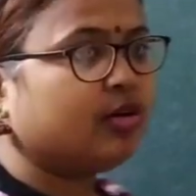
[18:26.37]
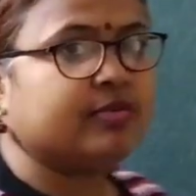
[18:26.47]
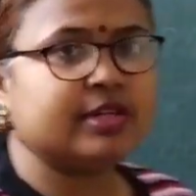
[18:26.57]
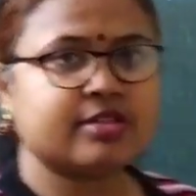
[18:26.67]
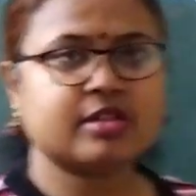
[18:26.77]

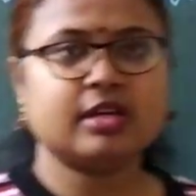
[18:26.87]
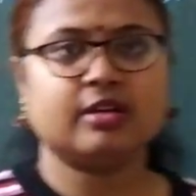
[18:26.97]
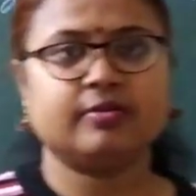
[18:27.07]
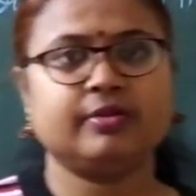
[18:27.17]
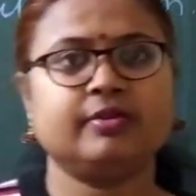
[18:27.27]
always
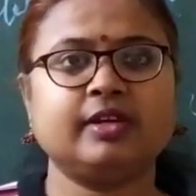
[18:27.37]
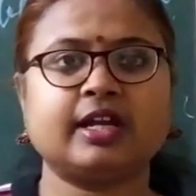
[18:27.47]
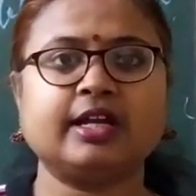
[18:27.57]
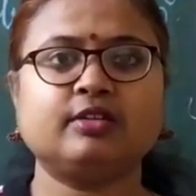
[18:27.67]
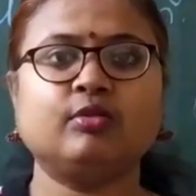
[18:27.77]
we will
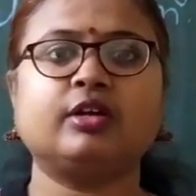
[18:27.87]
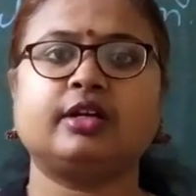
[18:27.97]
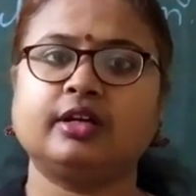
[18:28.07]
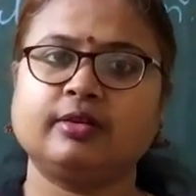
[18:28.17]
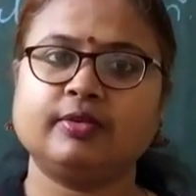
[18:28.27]
write what?
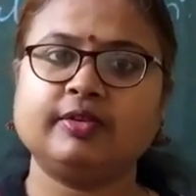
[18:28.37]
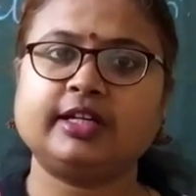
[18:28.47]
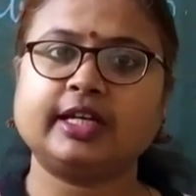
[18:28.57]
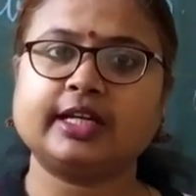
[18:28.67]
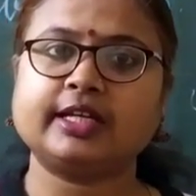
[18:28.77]
We will
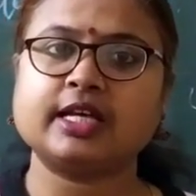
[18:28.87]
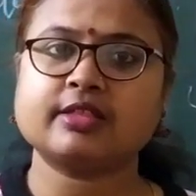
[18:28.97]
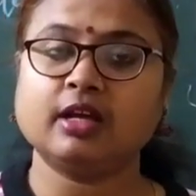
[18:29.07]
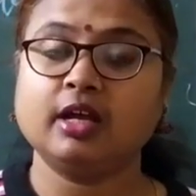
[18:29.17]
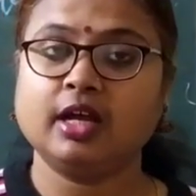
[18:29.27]
take it as
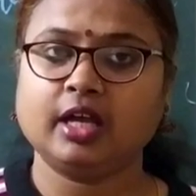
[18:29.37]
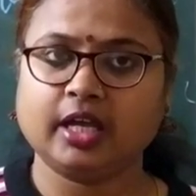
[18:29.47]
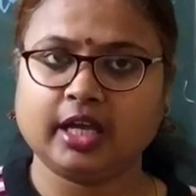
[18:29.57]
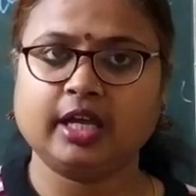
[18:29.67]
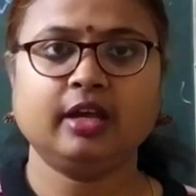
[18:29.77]
a
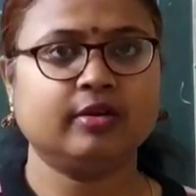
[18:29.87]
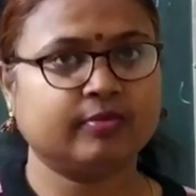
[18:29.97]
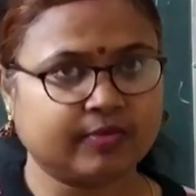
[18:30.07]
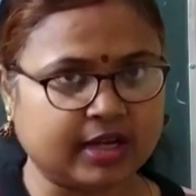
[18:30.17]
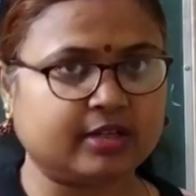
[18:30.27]

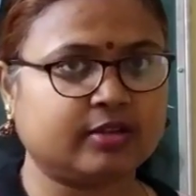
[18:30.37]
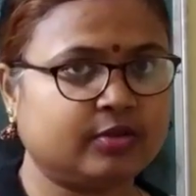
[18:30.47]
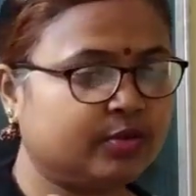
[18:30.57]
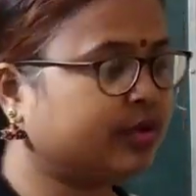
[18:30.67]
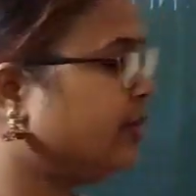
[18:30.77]
A1.
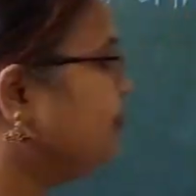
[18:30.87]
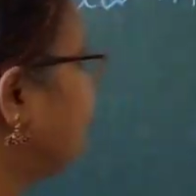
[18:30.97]
Okay.